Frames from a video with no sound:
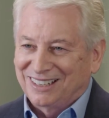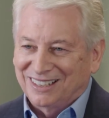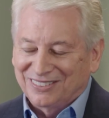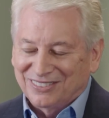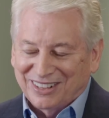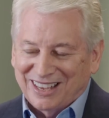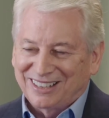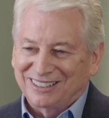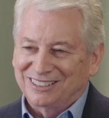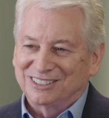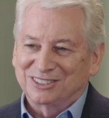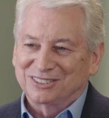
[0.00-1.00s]
And that
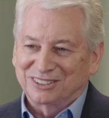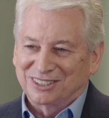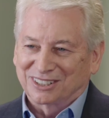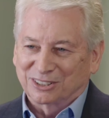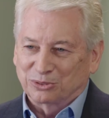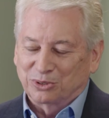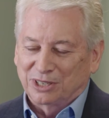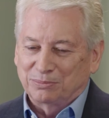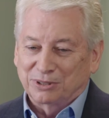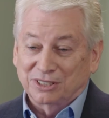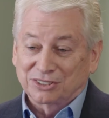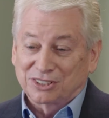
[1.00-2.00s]
is the ticket to ride,
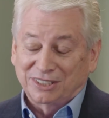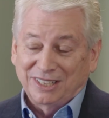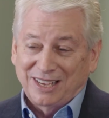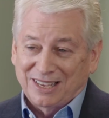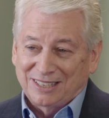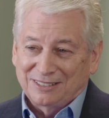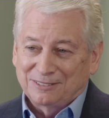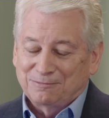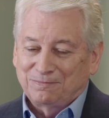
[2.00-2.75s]
because today